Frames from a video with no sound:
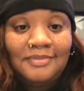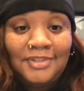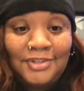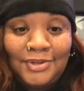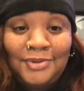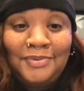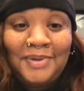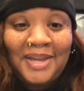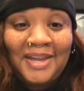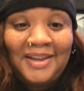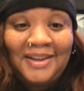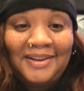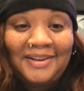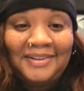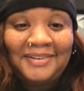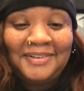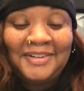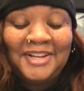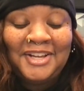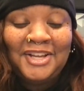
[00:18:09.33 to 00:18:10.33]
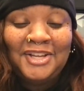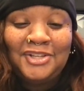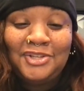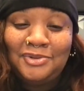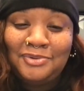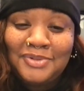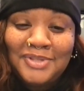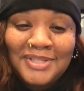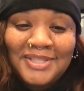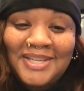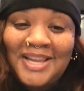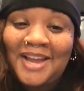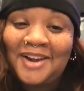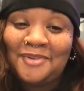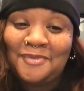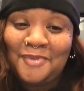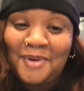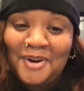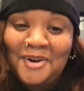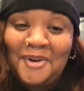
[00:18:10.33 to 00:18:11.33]
You can. You just got to
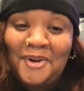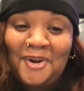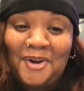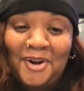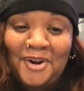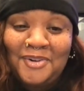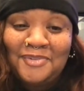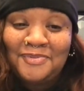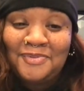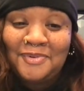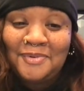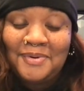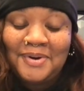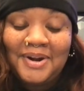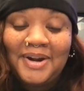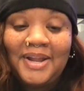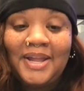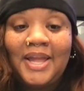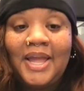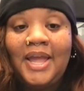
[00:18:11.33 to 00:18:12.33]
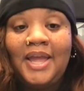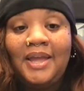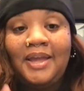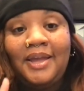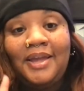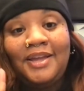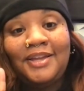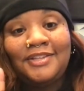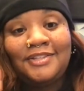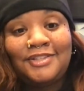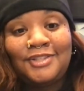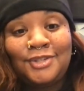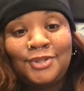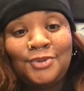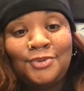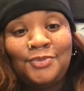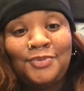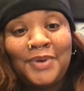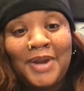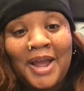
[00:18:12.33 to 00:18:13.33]
work hard for it and
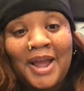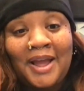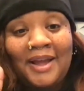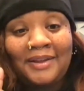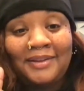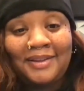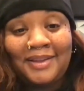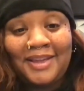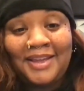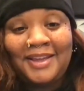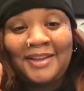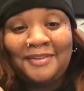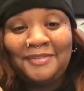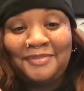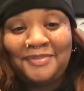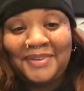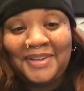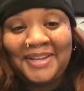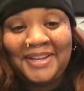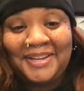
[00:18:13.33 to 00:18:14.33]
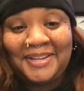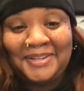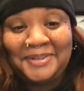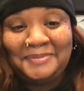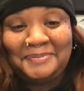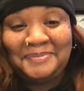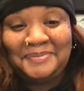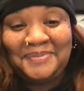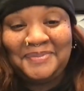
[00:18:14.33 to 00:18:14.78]
do not give up.